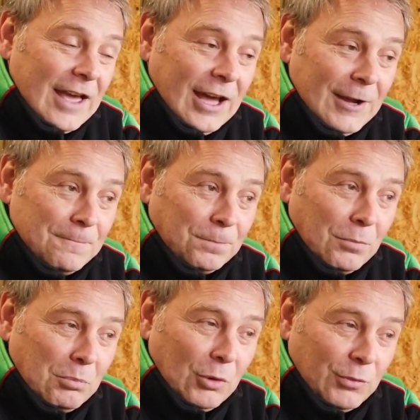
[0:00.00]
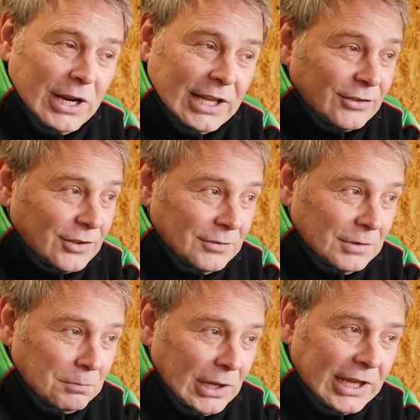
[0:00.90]
But really it's
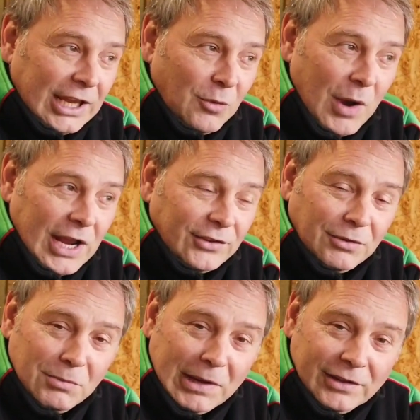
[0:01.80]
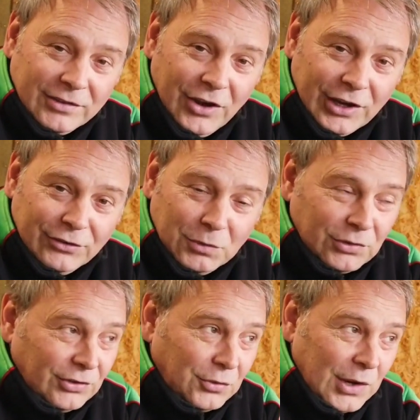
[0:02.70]
plinking away at some of the metal targets,
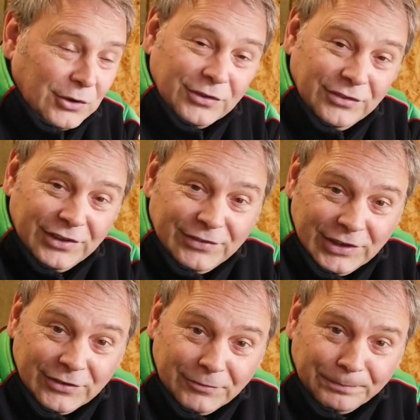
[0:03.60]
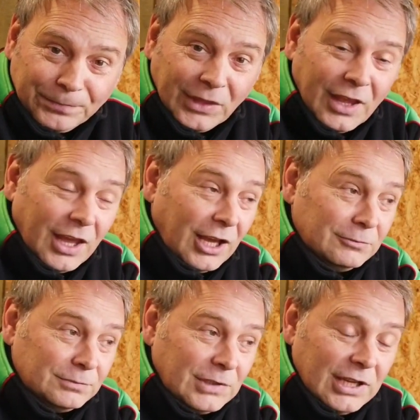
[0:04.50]
which is 350 of
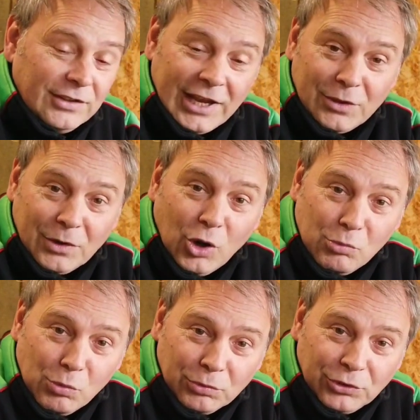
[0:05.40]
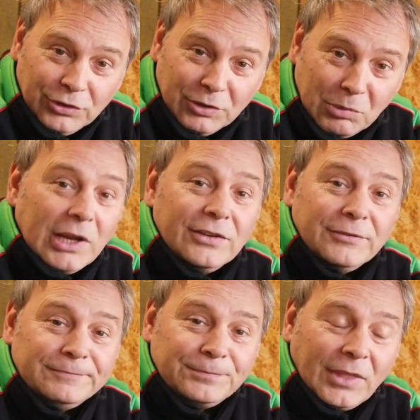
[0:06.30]
them, together on our normal shooting
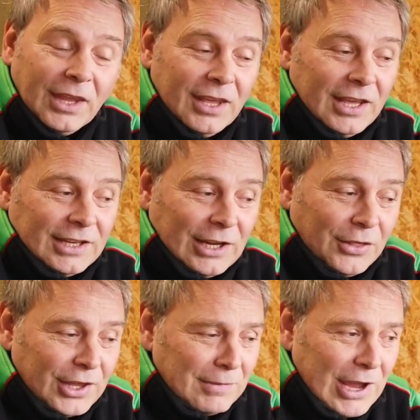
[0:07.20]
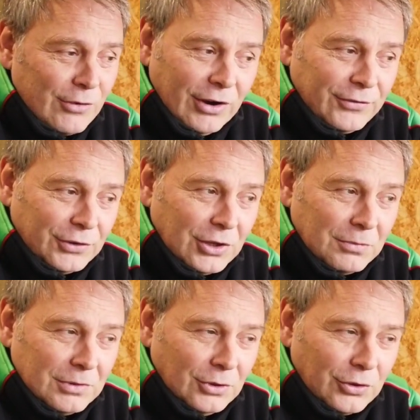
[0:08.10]
bays. Now, the thing about air rifle that
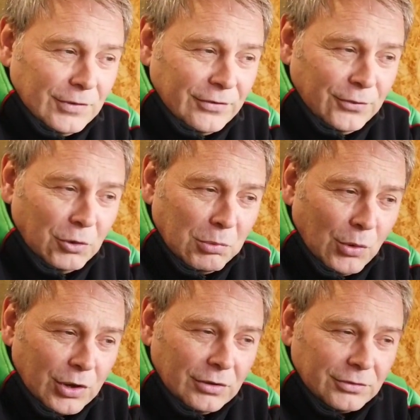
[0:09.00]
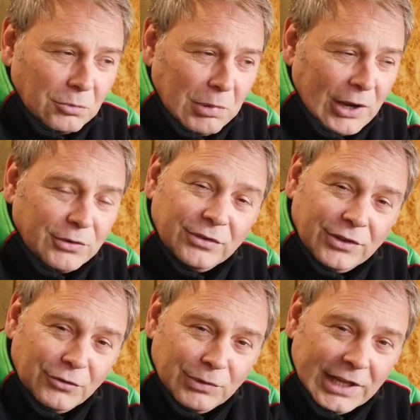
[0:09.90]
a lot of our full bore patches
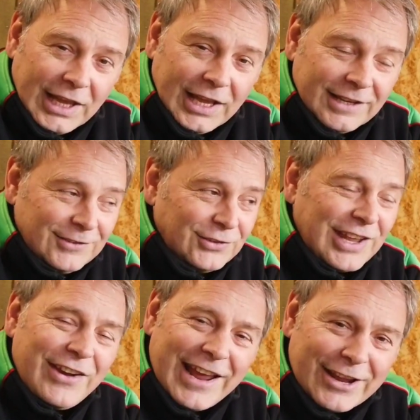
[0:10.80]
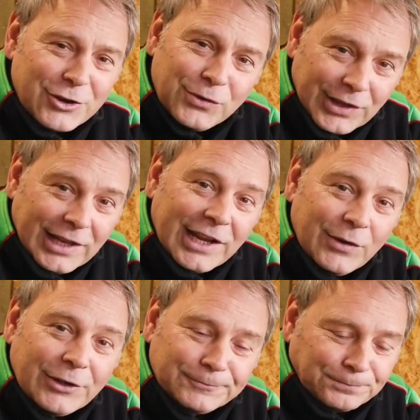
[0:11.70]
don't really get is just how accurate they
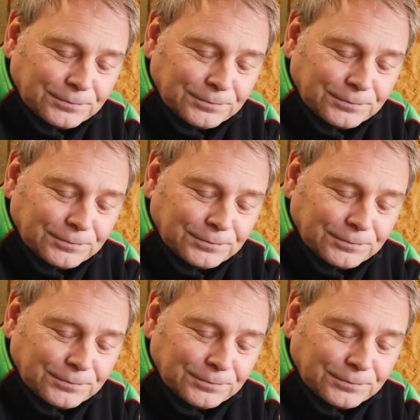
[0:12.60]
now are.